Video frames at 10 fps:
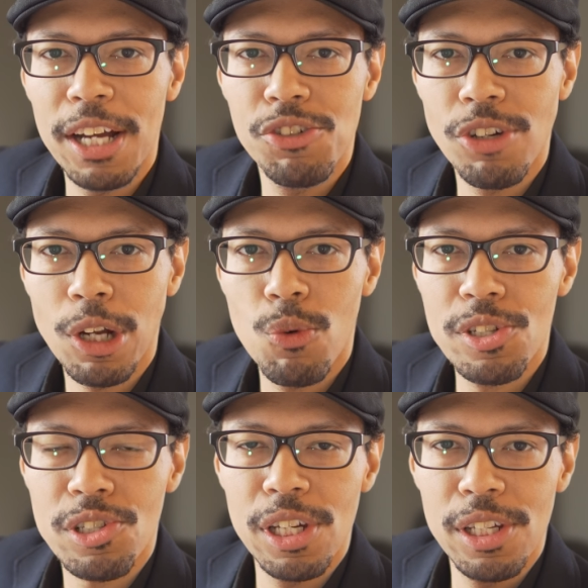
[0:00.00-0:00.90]
I drink
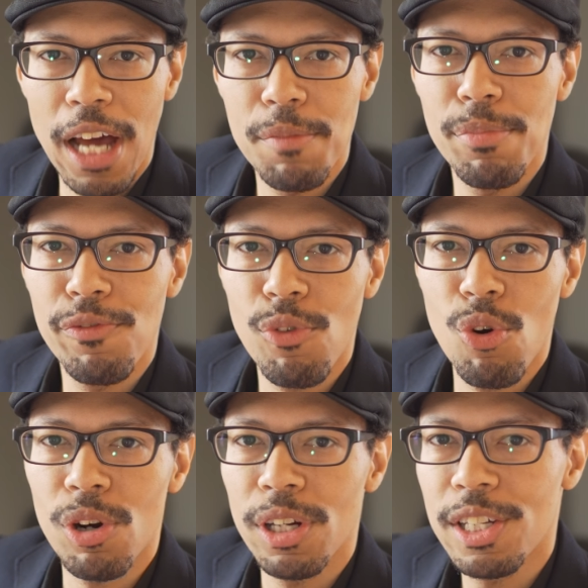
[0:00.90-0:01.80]
whiskey, not before.